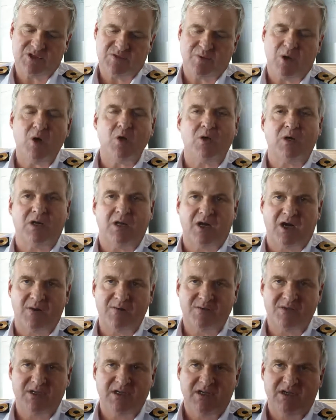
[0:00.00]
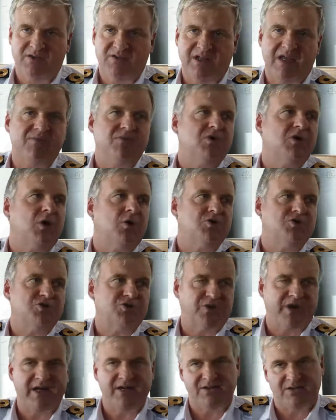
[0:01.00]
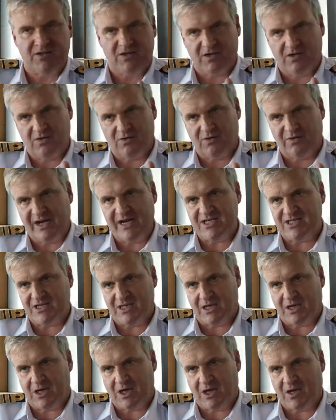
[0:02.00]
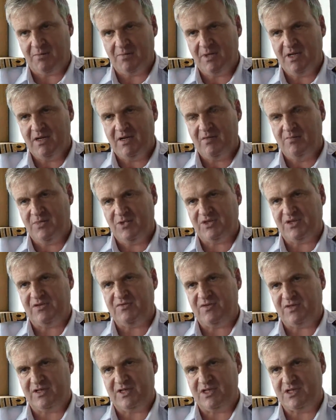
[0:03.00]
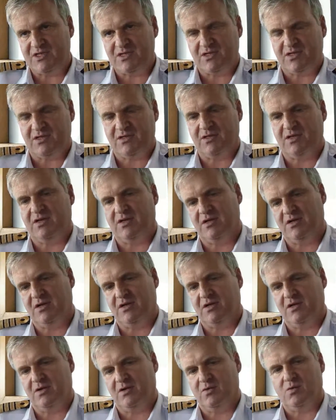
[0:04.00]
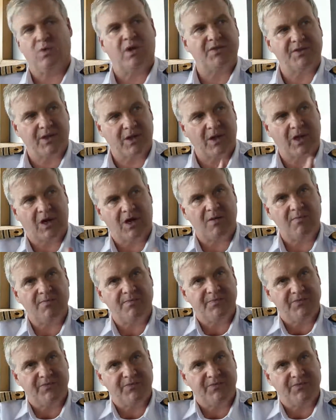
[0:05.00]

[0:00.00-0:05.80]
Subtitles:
smoke alarms, then we go straight to raise the alarm. But if it is one alarm,